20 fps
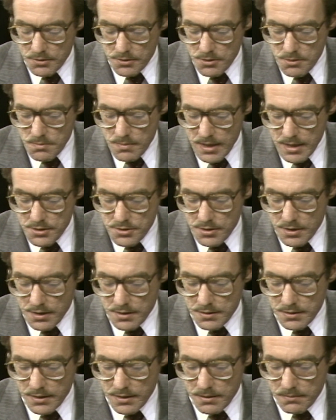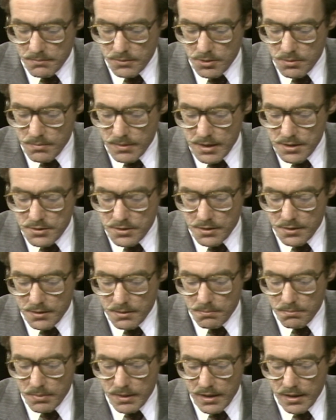You mentioned
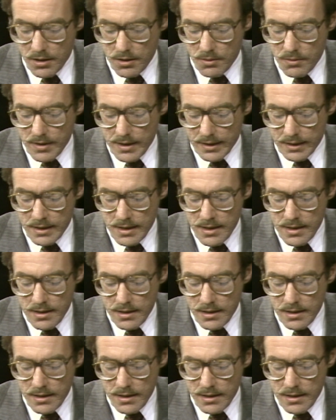the borrowing,